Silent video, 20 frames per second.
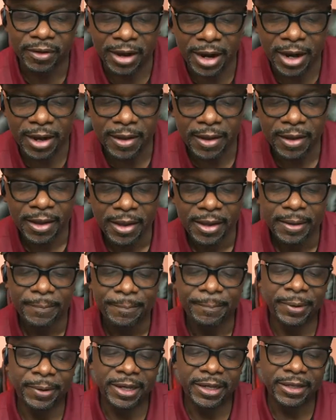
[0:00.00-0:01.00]
All right.
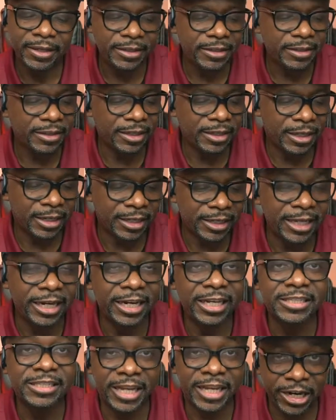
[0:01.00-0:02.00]
But uh,
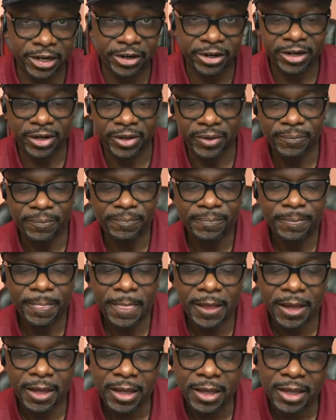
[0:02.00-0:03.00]
it is error though.
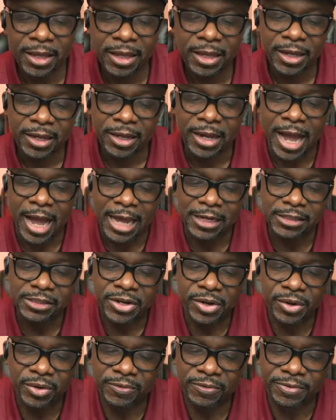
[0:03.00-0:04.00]
Gotta
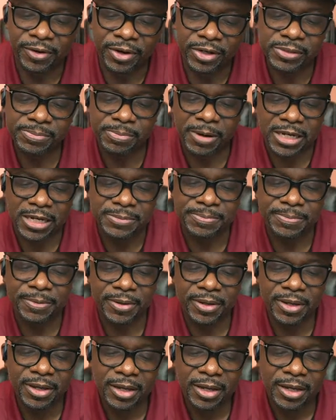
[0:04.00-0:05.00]
show the false
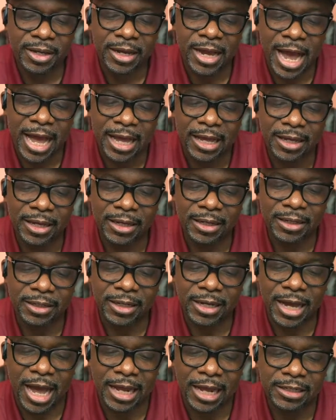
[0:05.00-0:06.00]
prosperity. Got
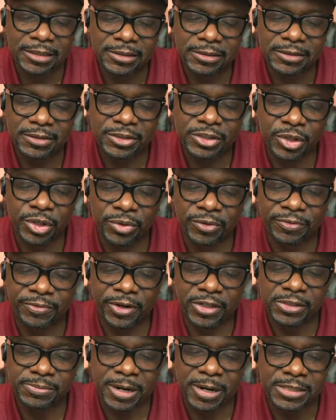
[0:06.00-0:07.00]
gotta show the
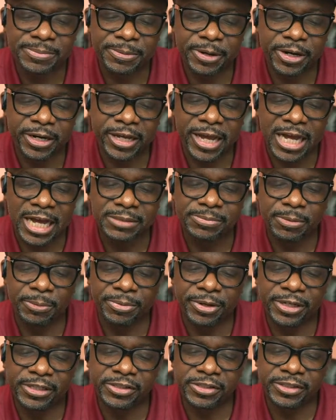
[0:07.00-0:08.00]
false prosperity gospel
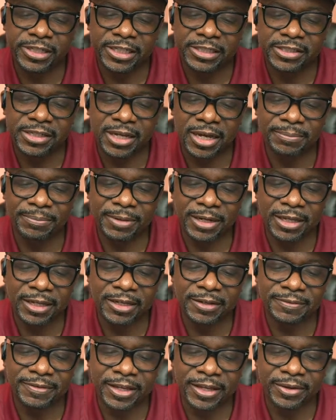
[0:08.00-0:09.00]
preachers that some
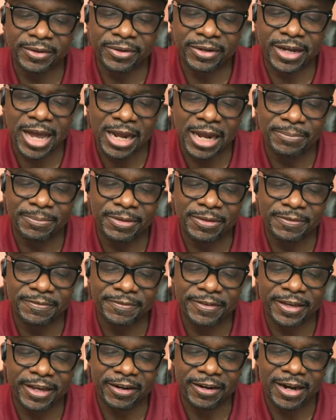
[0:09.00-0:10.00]
love elder. Gotta be
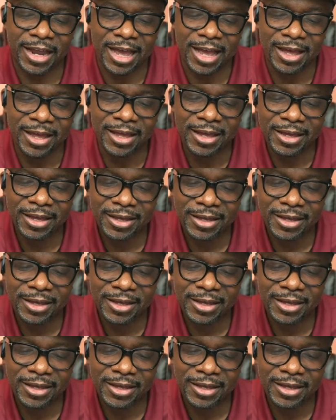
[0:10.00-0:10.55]
fair now.